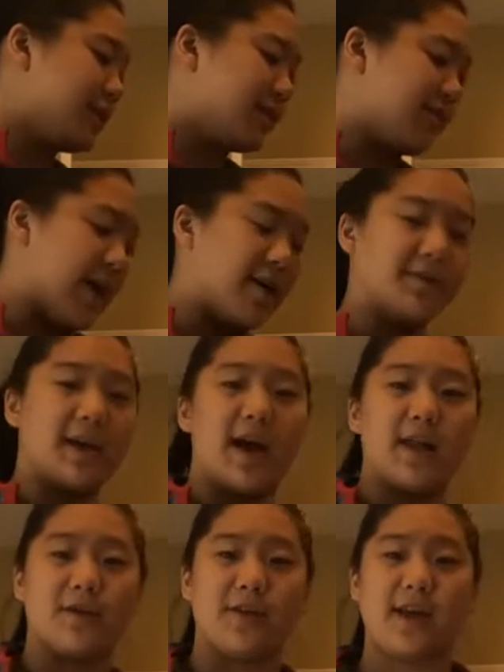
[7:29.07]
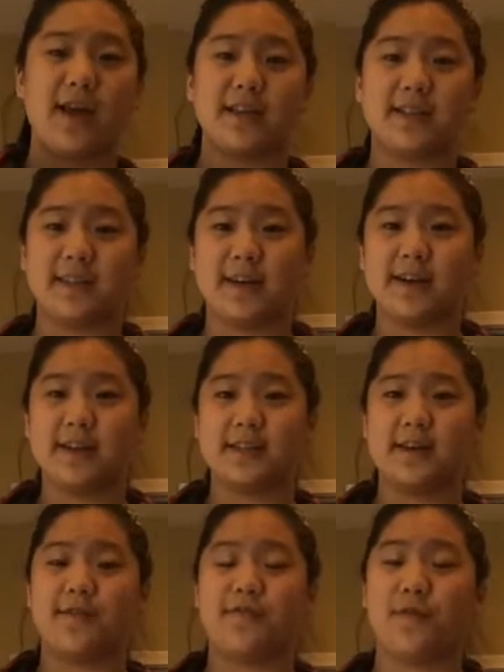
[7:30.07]
to use VASP, we had to create a series
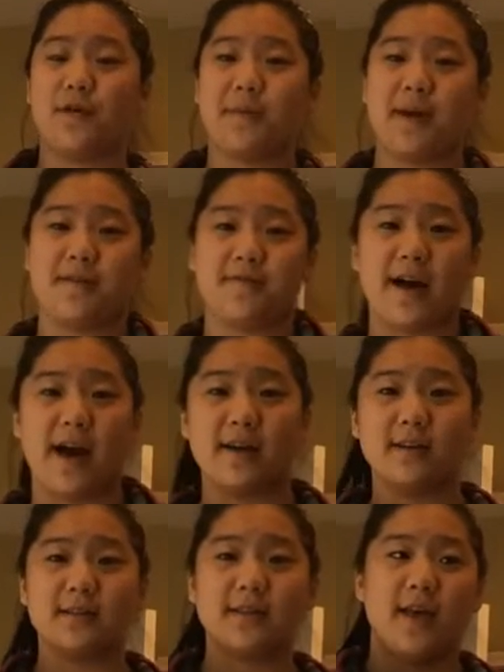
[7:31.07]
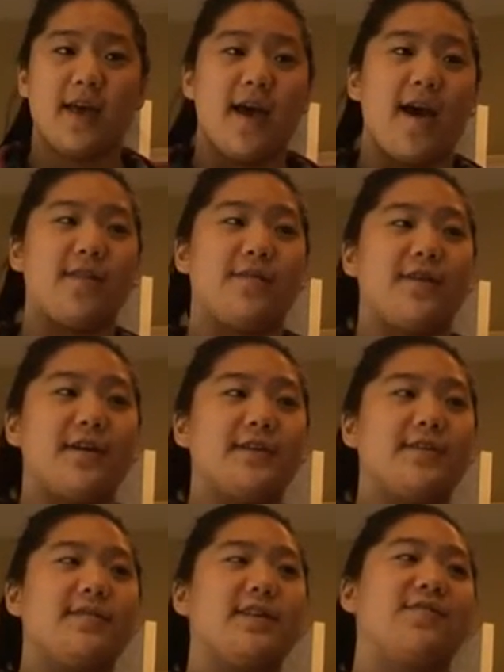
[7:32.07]
of 4 main files, and the
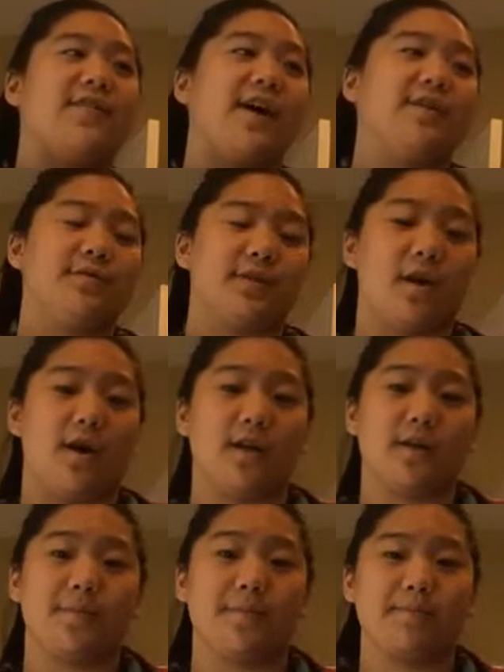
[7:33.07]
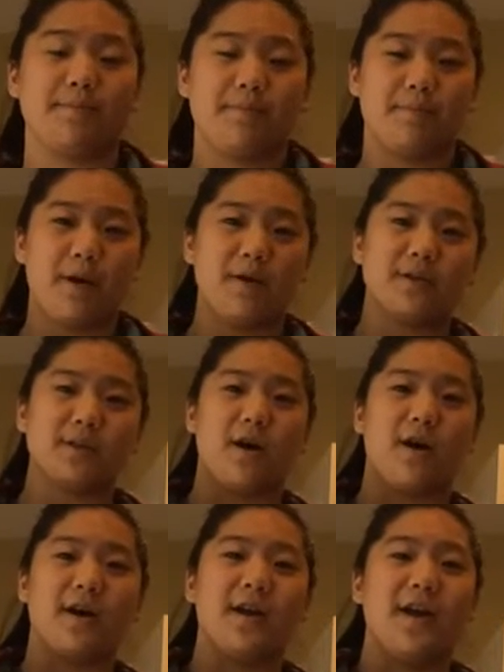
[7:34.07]
first of these files was called
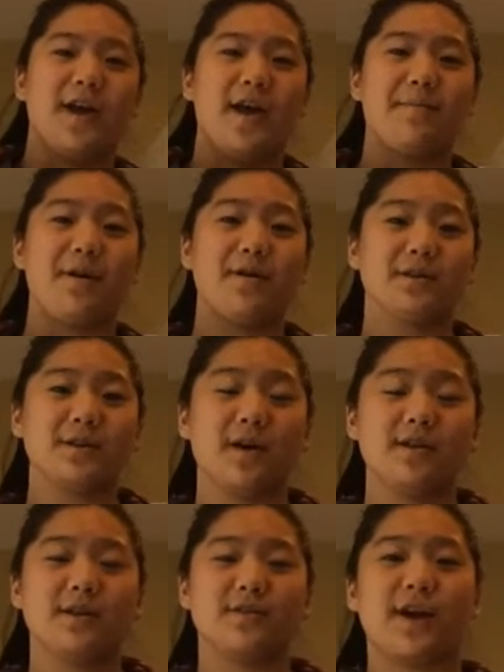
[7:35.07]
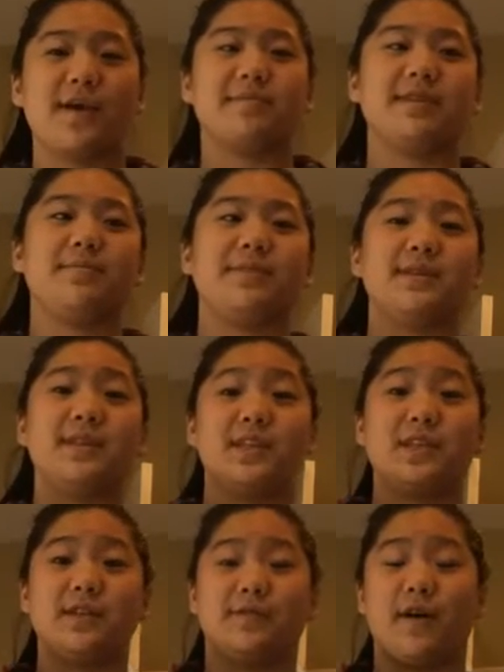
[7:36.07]
postcar. And postcar describes the
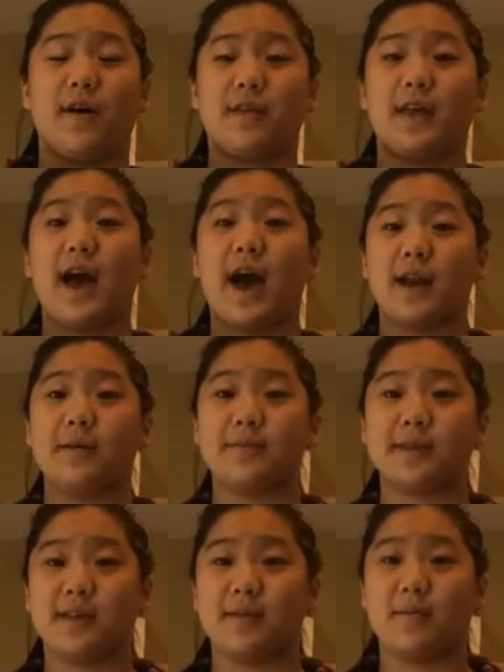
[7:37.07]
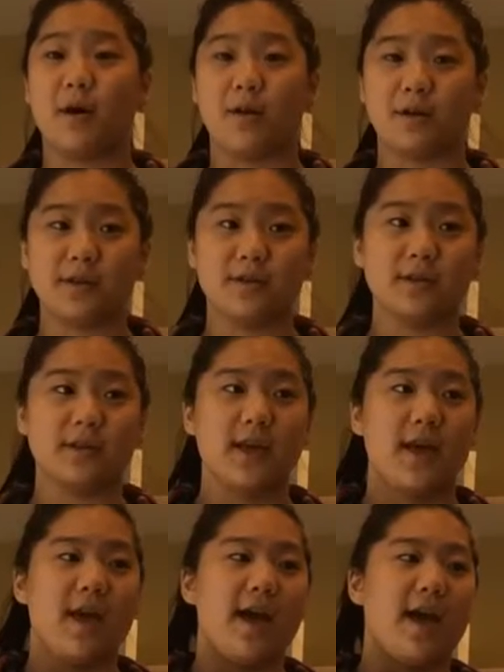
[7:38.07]
position of all the atoms and the molecules,
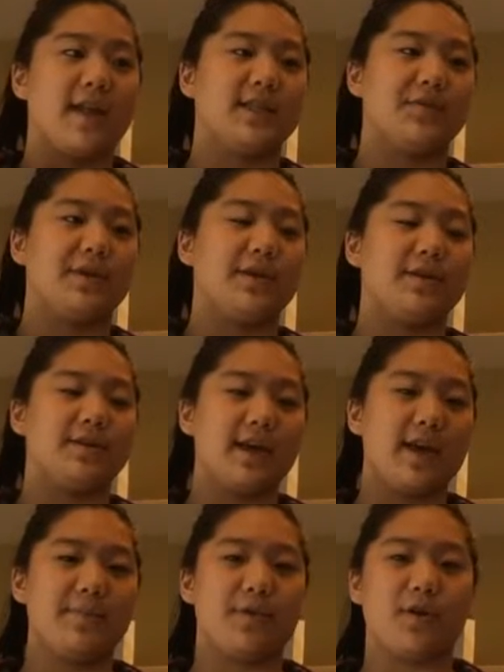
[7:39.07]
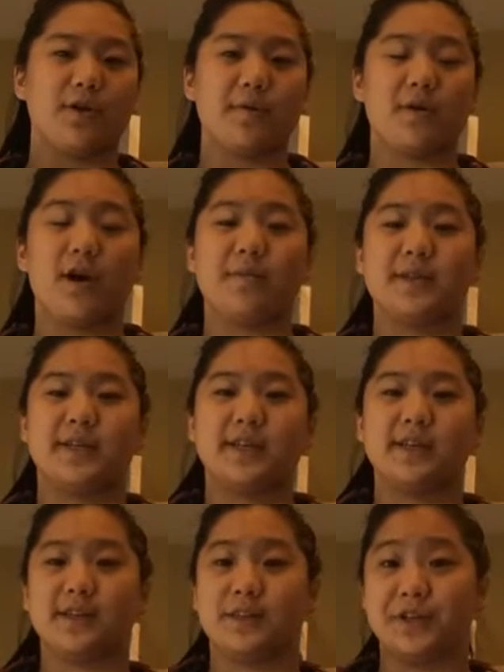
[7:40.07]
and so we used a program called
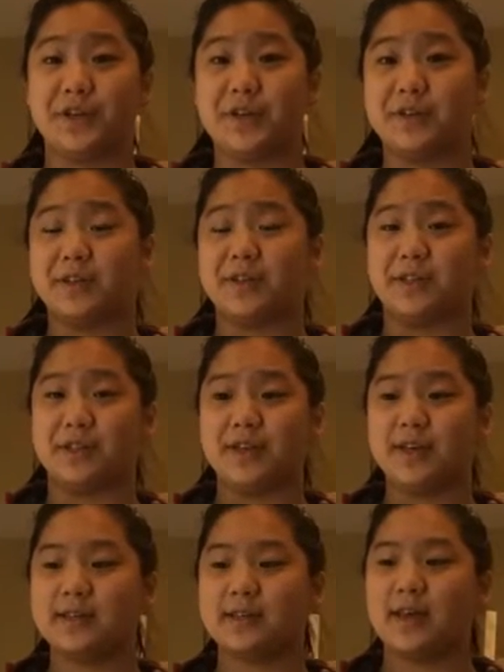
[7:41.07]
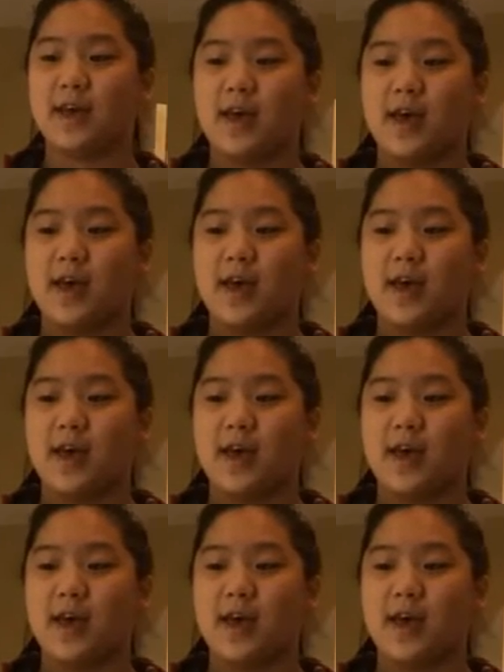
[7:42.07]
Material Studio to do this.